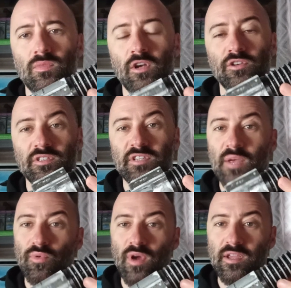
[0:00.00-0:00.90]
here's the
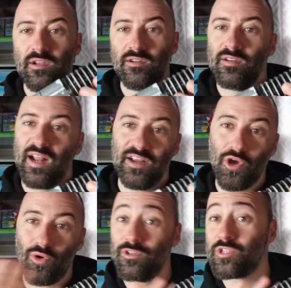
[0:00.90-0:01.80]
saber right here. I
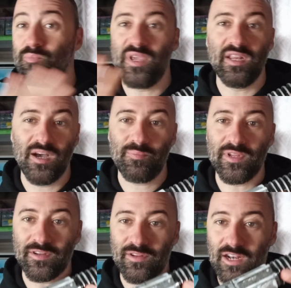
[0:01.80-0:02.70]
know it looks beat
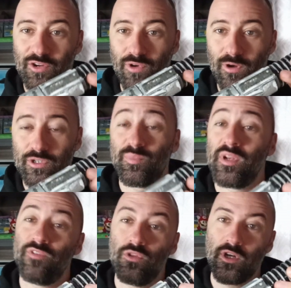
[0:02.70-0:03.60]
up and kind of gross,
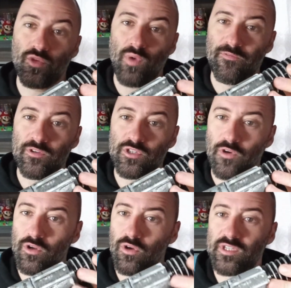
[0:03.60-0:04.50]
but if you look at the reference
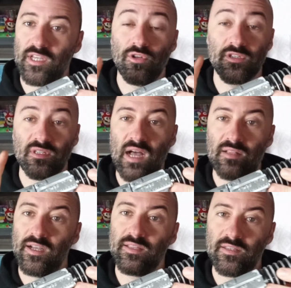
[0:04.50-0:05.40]
photos, it looks a
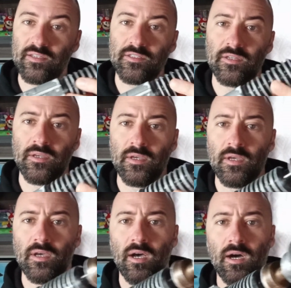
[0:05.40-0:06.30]
lot like this.
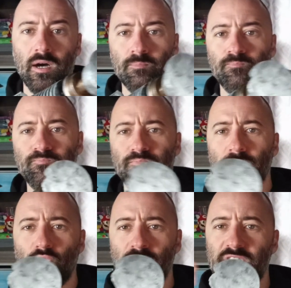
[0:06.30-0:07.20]

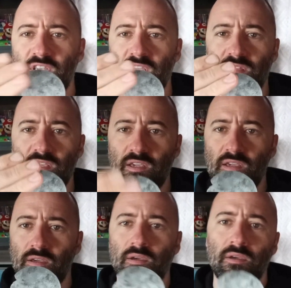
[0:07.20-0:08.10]
You can
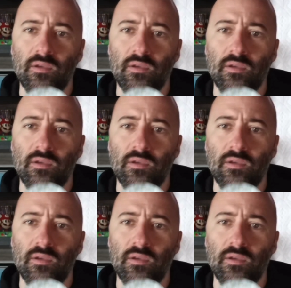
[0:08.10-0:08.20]
see